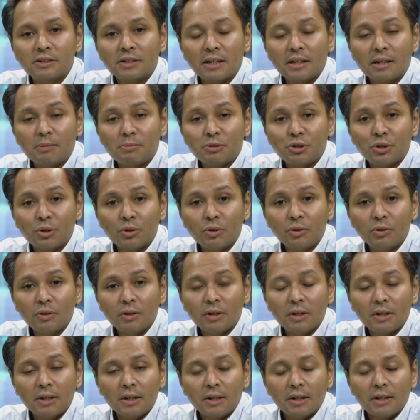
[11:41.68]
Show.
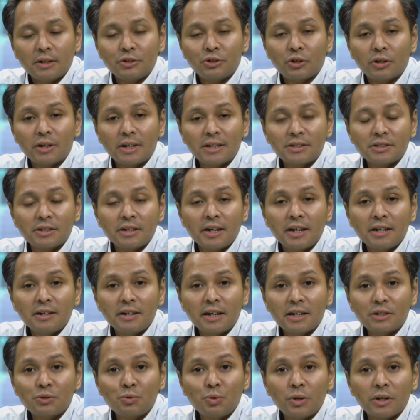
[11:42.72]
Join us again
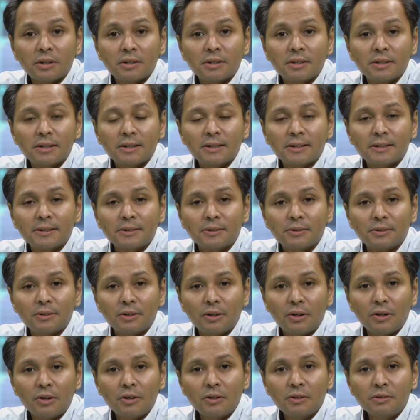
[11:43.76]
next week
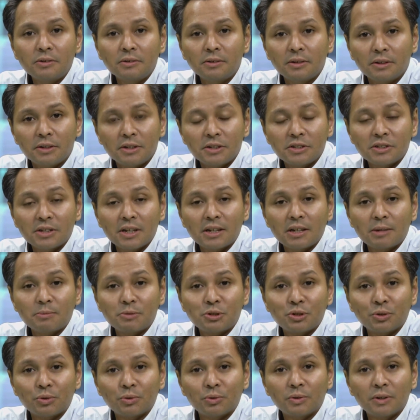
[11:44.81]
on The Startup Show.
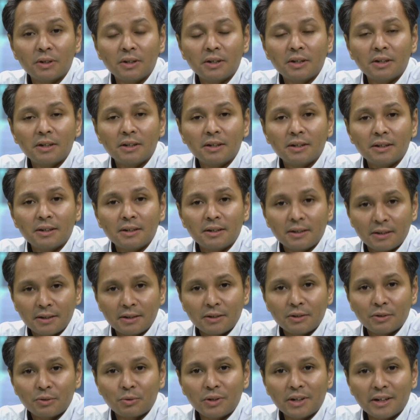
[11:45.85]

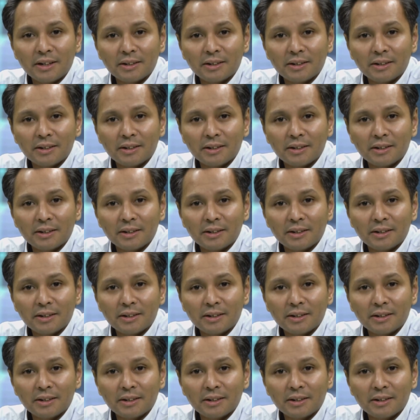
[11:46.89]
Good night.